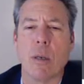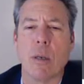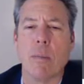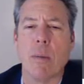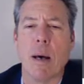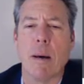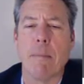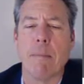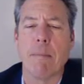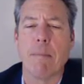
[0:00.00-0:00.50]
and you
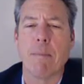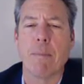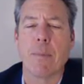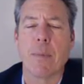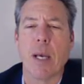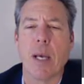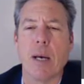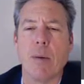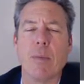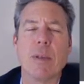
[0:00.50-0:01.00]
total them up.
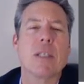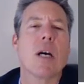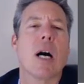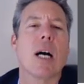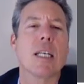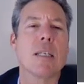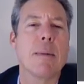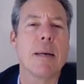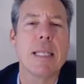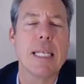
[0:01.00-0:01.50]

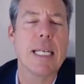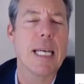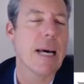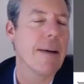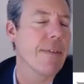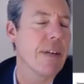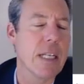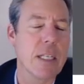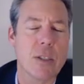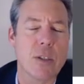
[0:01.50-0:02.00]
And we talked
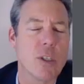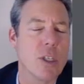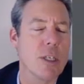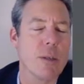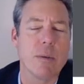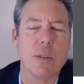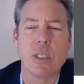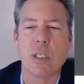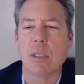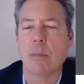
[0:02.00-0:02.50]
about the
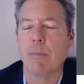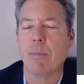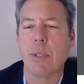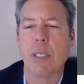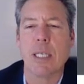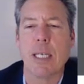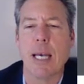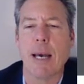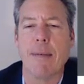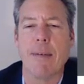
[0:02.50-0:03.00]
evidence, so you would
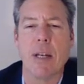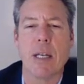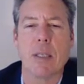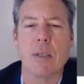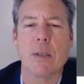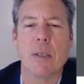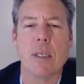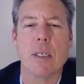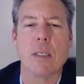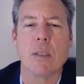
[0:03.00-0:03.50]
just put the
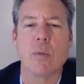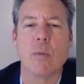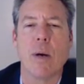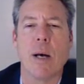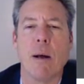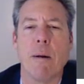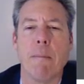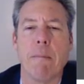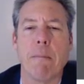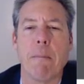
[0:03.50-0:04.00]
evidence
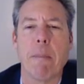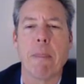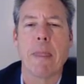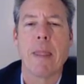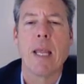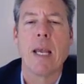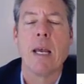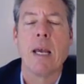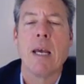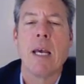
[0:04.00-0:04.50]
in as well.
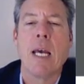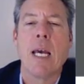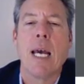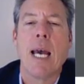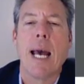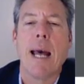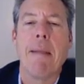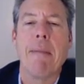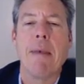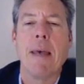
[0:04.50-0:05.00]

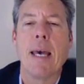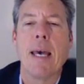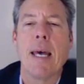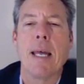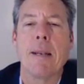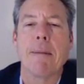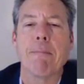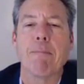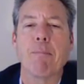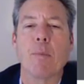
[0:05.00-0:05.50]

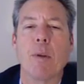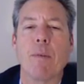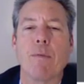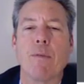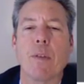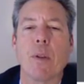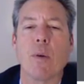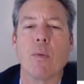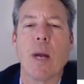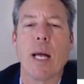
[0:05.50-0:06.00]
And
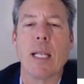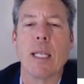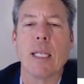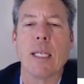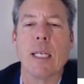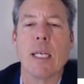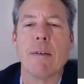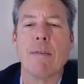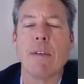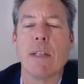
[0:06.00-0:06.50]
then for the
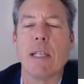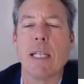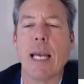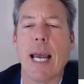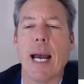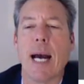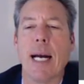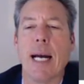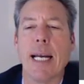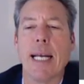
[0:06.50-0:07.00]

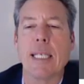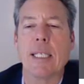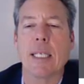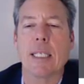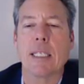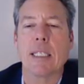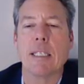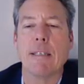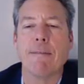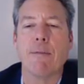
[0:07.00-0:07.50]
relative and the
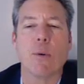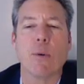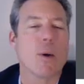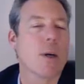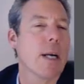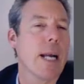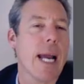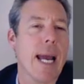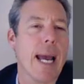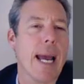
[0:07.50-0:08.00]
I eight
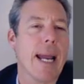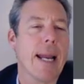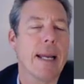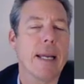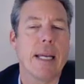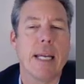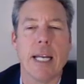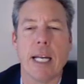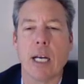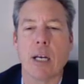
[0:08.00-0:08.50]
sixty-four
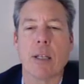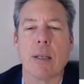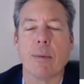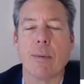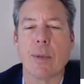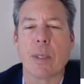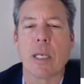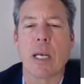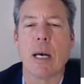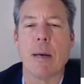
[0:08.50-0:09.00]
A
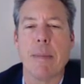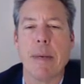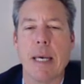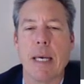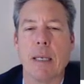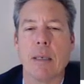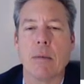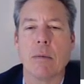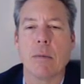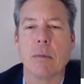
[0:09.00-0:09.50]
here that would
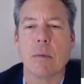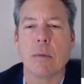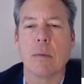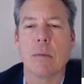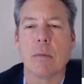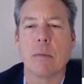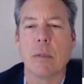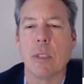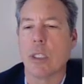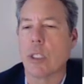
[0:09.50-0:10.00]
come in,
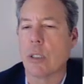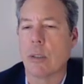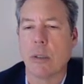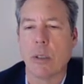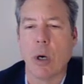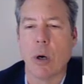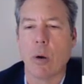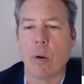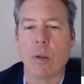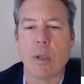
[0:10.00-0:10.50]

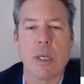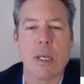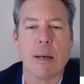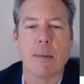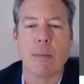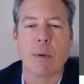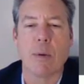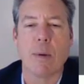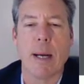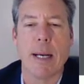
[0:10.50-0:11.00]
you just
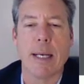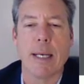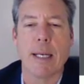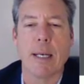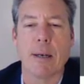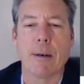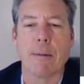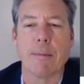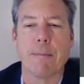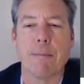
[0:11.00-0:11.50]
total the number
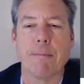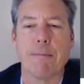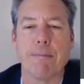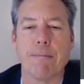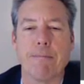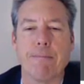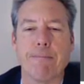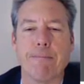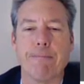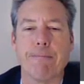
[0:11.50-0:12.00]
right here.
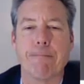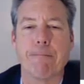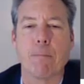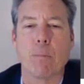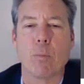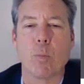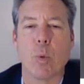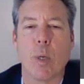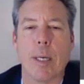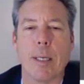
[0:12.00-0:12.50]

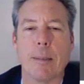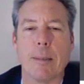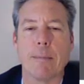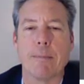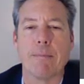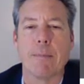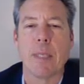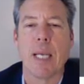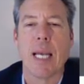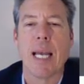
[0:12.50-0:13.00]

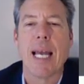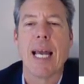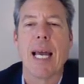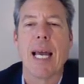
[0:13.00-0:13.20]
Right?